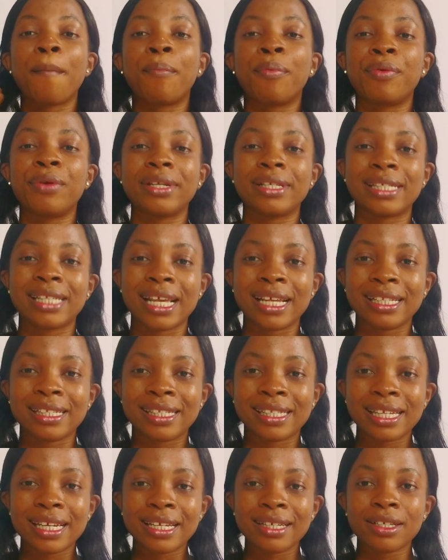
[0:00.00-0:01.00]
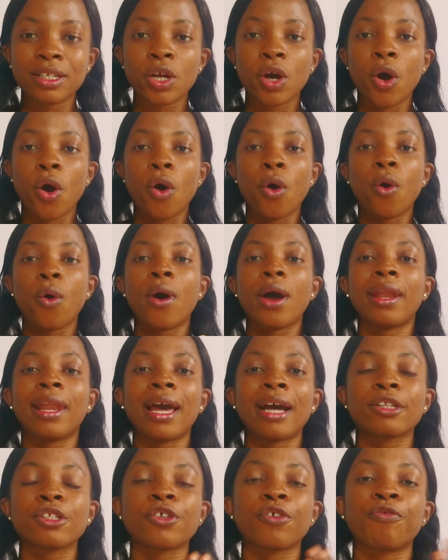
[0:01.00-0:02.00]
presenting or an
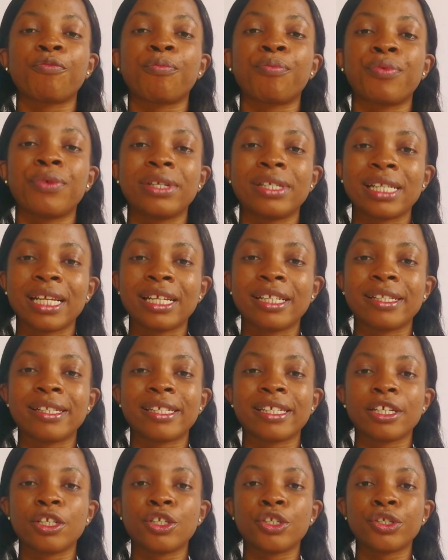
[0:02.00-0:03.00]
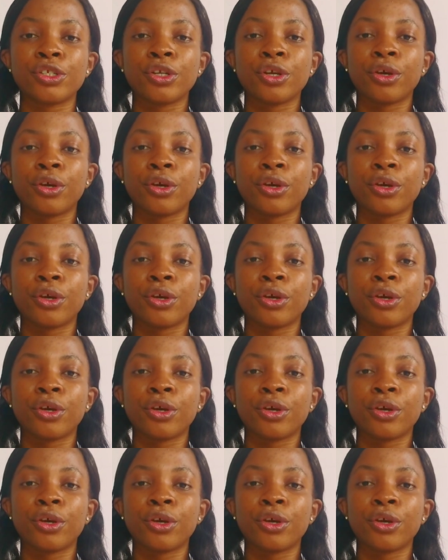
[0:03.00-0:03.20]
act of presenting